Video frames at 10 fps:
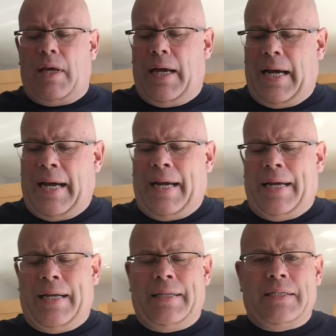
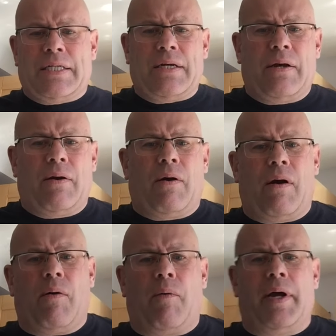And
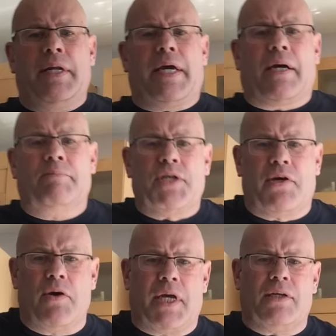when you come to
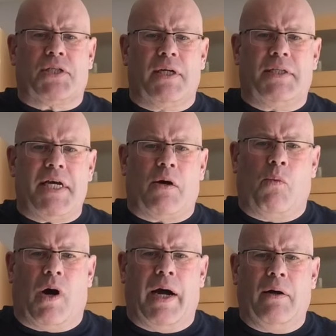cook it, it's going to take a
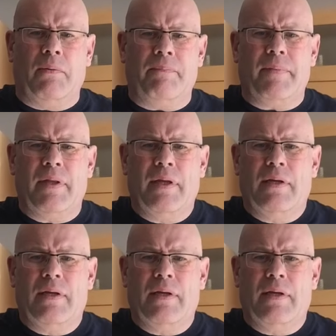while.